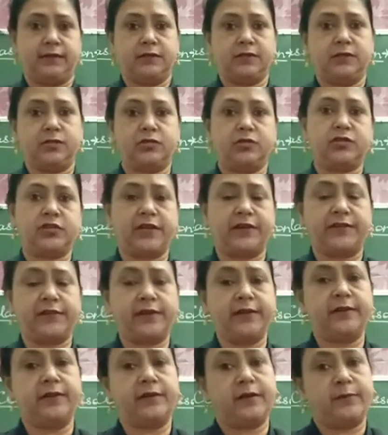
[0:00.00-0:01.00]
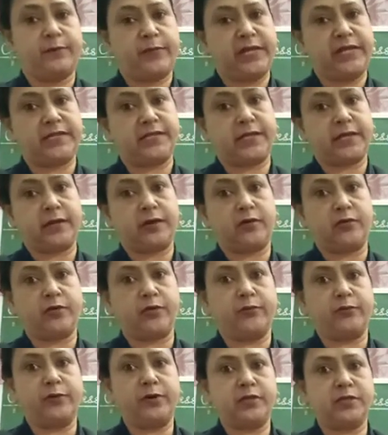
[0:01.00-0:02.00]
So children, please take out
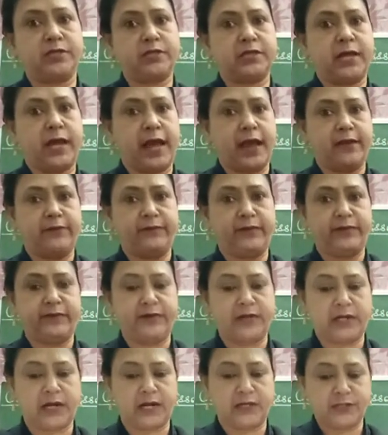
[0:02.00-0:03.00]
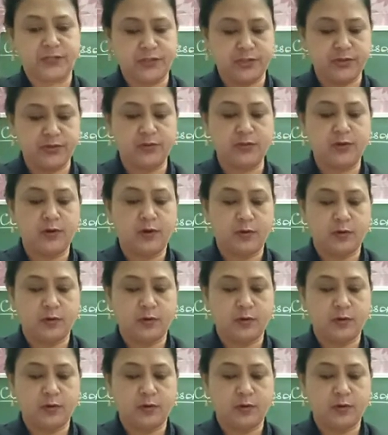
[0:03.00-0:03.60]
your books and we will continue